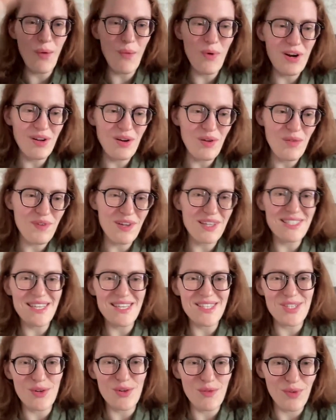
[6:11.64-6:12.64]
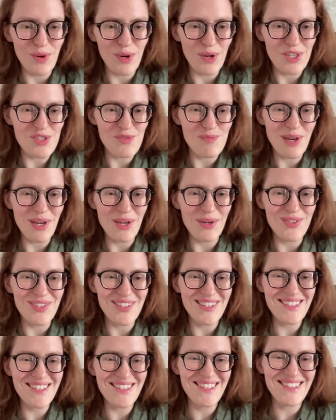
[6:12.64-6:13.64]
went on a fantastical voyage of my own.
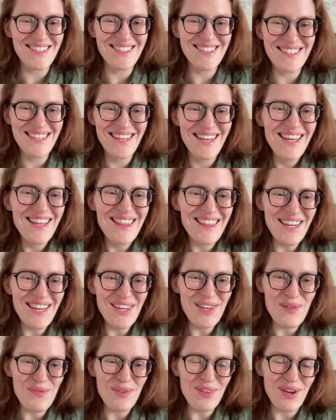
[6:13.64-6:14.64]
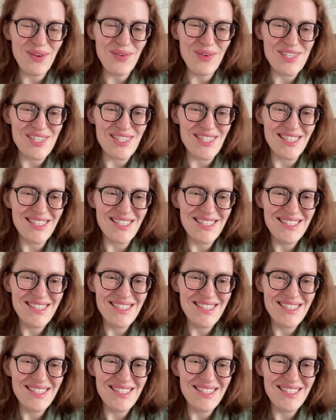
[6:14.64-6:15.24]
Thank you for that question.